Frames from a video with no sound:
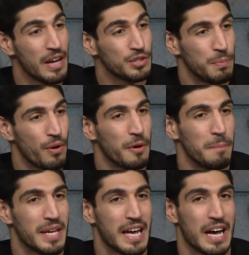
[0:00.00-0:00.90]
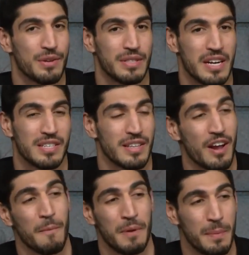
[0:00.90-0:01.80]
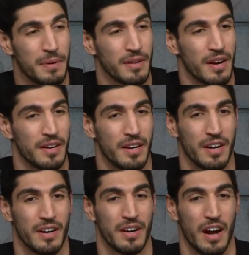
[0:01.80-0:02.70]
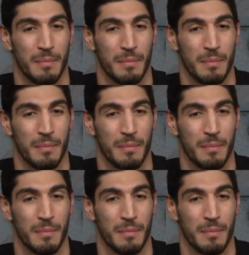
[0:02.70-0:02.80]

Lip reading: been outspoken because there's a lot of people out there.